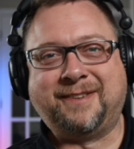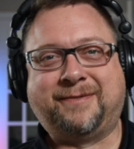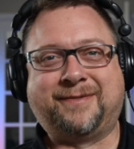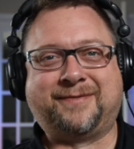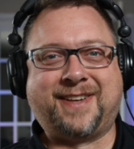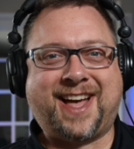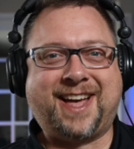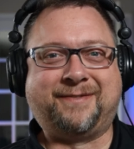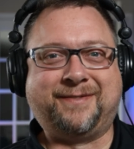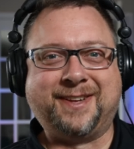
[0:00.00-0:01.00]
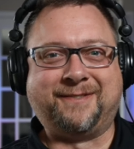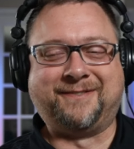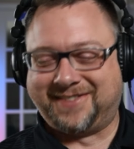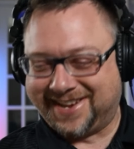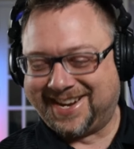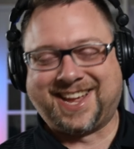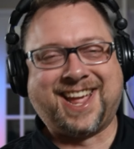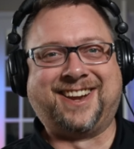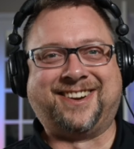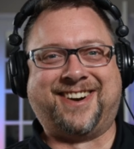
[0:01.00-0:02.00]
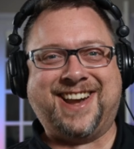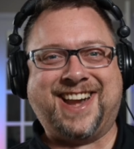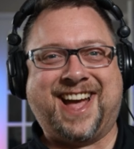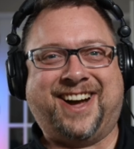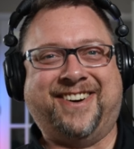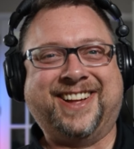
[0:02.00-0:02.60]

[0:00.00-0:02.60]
I feel vindicated right now.